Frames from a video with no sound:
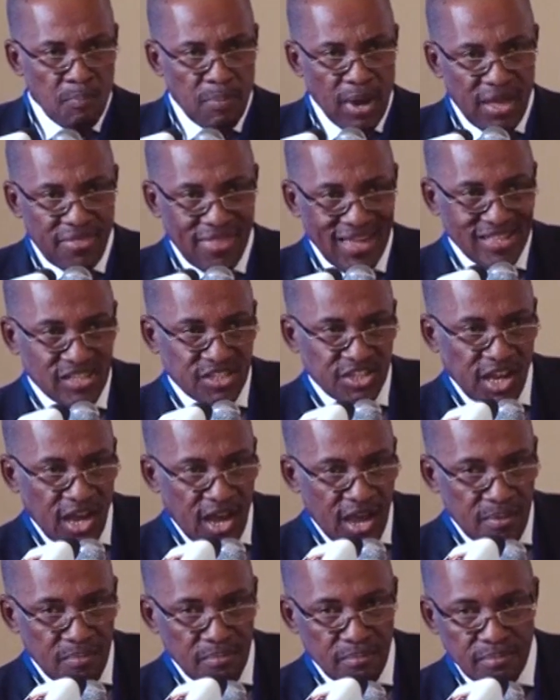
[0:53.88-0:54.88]
By that
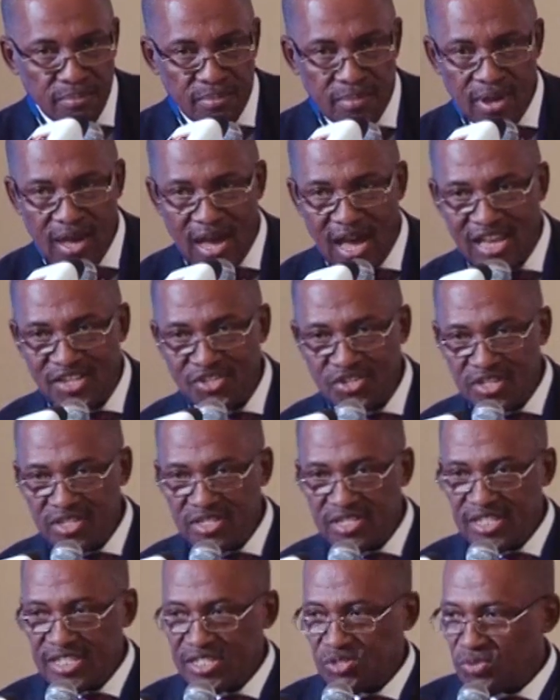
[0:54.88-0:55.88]
time, our
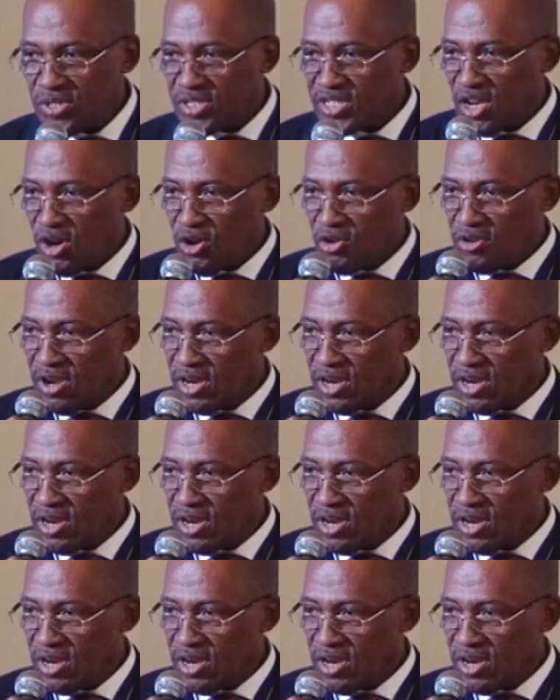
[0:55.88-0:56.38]
cities are